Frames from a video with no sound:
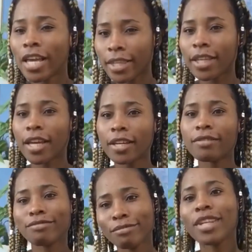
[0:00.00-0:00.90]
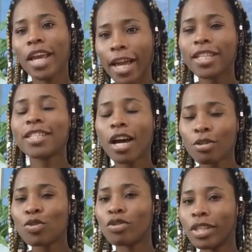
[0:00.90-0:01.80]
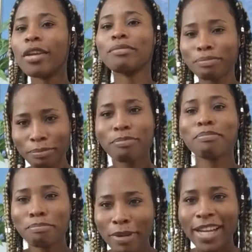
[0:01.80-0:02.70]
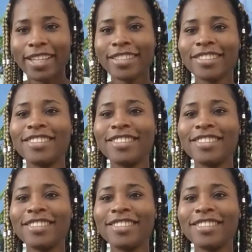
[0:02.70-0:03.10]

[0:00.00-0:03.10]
I think I did outro there. Bye.